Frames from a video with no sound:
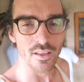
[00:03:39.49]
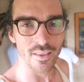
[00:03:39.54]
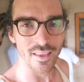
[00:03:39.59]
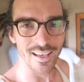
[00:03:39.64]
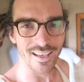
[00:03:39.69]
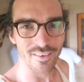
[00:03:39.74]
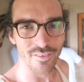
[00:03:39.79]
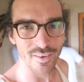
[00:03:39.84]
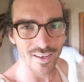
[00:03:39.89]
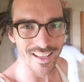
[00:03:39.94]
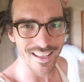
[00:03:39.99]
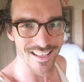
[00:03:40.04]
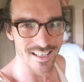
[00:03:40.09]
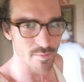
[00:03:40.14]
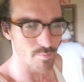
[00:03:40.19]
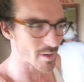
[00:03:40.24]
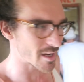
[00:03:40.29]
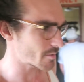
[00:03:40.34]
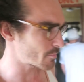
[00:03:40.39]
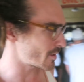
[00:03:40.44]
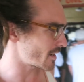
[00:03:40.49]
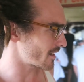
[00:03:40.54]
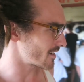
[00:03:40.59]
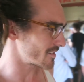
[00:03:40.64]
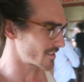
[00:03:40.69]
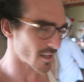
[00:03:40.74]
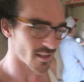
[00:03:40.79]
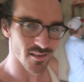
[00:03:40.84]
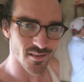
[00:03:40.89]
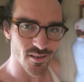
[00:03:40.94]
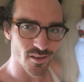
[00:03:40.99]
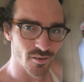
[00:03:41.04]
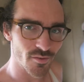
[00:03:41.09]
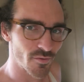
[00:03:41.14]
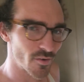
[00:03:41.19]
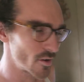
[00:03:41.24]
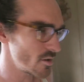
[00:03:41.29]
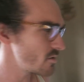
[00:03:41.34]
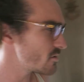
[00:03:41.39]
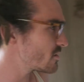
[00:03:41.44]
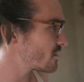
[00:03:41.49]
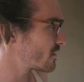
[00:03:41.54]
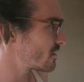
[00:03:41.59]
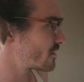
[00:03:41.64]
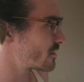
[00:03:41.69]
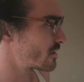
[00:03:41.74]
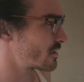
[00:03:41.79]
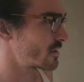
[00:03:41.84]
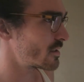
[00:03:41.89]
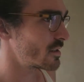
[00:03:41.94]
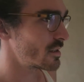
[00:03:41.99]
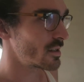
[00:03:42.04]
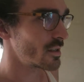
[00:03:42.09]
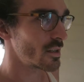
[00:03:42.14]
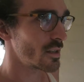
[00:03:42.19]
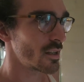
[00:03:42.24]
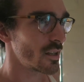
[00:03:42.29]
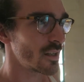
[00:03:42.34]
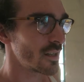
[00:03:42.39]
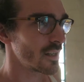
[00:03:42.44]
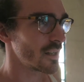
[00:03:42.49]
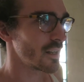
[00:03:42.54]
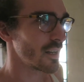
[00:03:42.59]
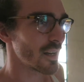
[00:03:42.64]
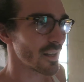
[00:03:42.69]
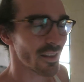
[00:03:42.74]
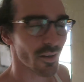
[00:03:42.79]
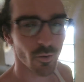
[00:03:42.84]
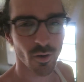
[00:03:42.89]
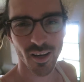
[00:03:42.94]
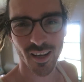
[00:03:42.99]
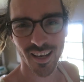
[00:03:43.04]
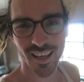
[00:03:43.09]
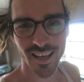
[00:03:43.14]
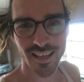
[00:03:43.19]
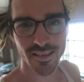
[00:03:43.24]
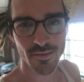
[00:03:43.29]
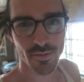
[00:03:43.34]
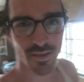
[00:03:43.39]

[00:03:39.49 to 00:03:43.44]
Thankfully this backpacker does do food. I think we're gonna get